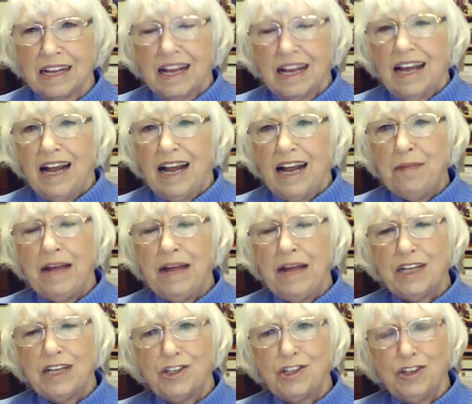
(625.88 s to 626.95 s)
And I'm not
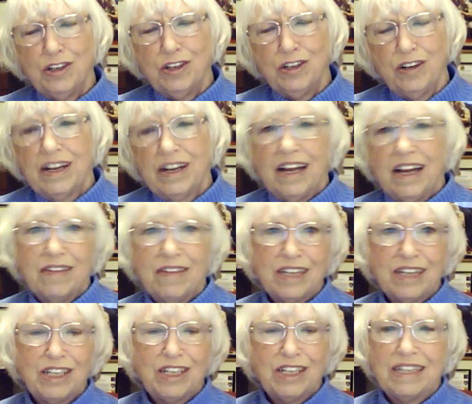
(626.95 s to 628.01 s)
sure if
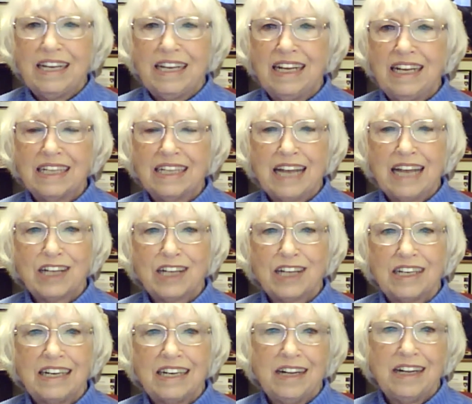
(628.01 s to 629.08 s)
such a thing is
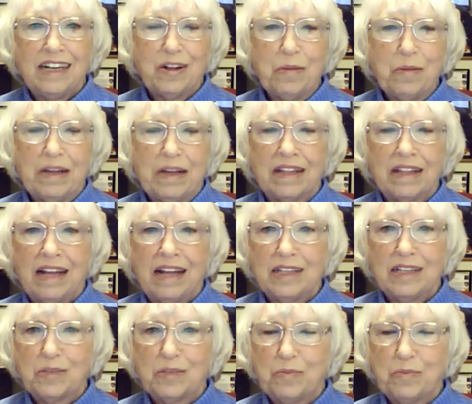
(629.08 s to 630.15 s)
actually legal, but
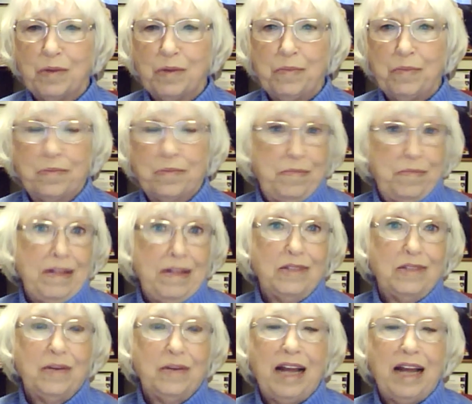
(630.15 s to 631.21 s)
that's
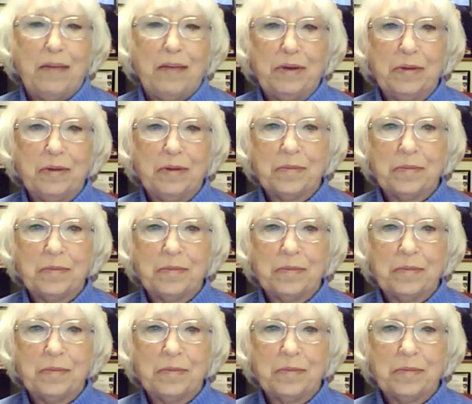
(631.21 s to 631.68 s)
what happened.